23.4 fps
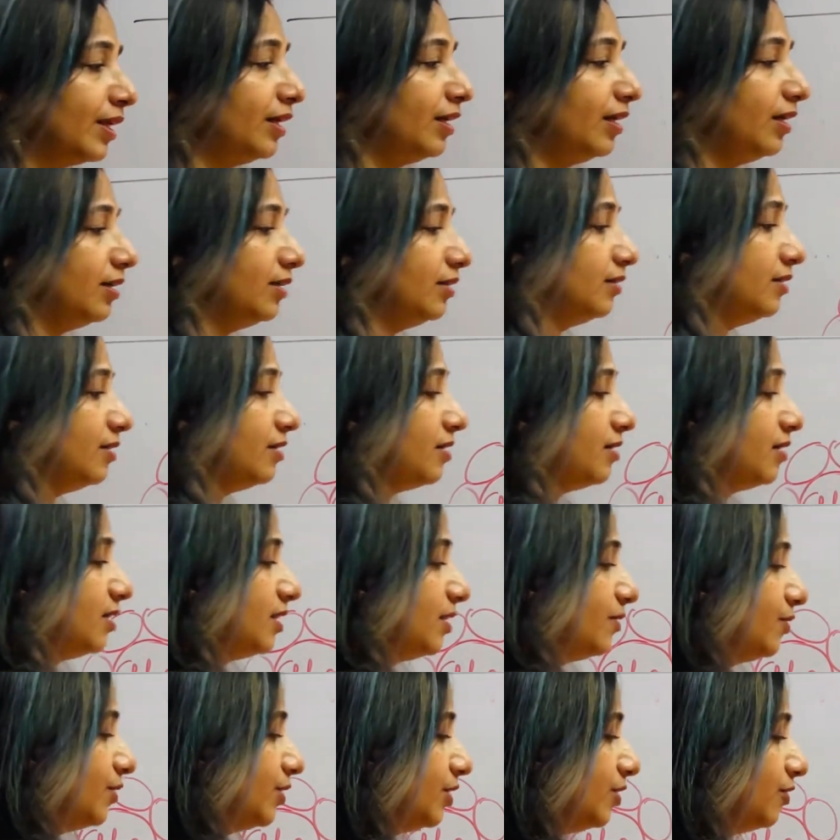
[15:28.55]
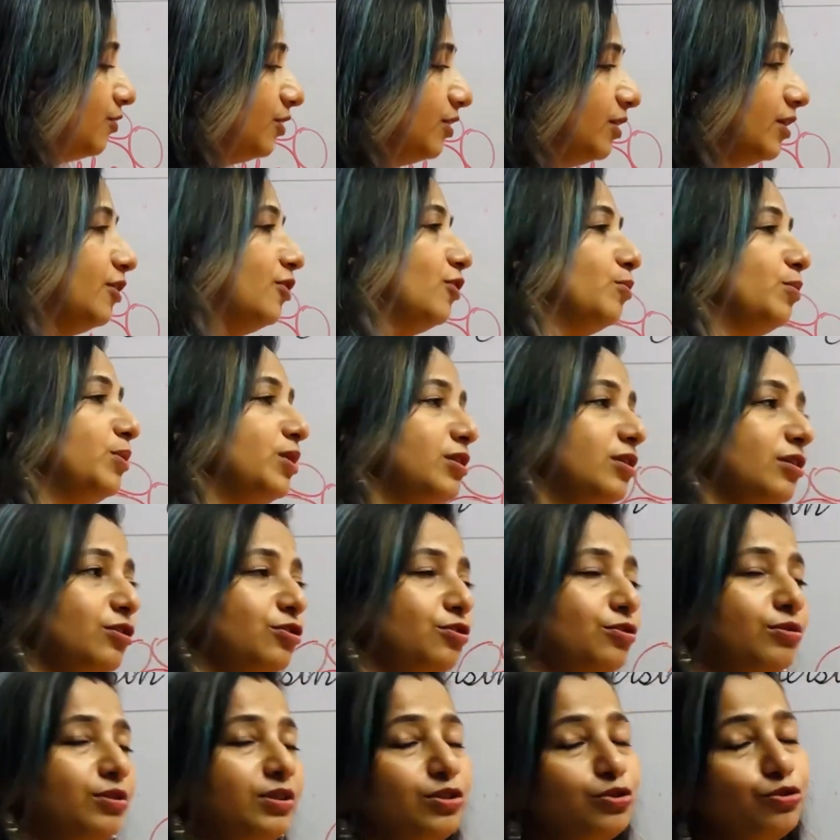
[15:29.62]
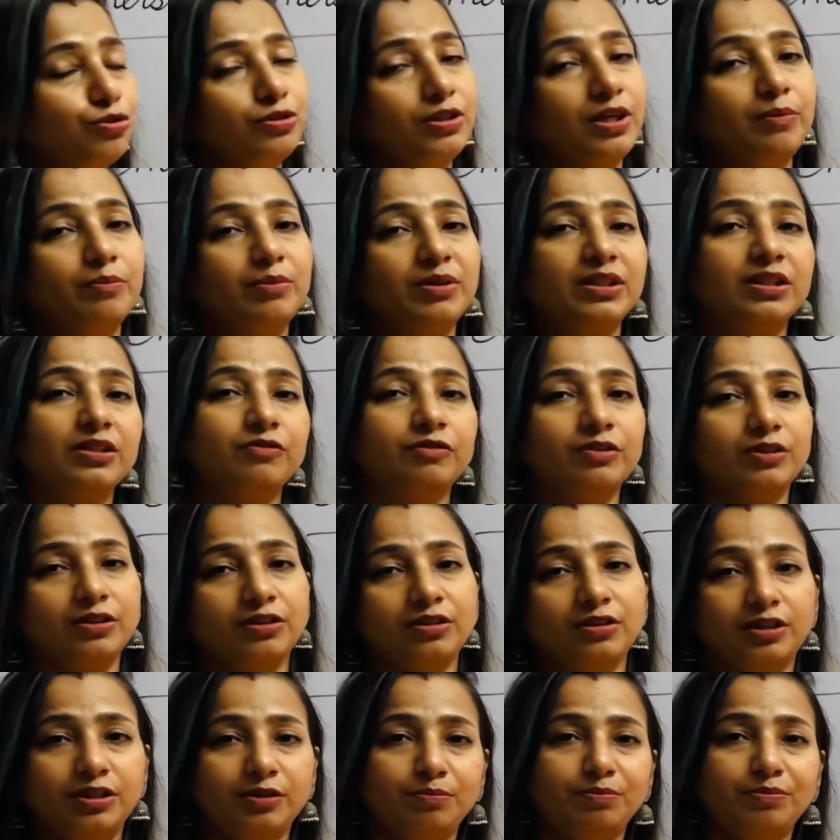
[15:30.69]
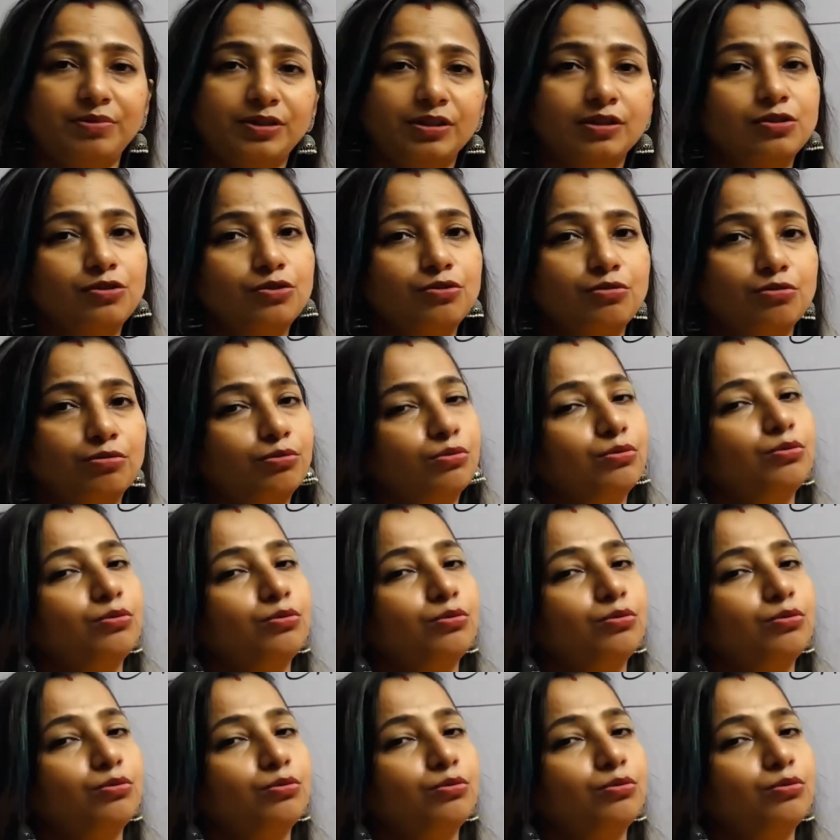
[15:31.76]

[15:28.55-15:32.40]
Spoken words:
and this is 700 nanometer, so it should have been given the name PS2.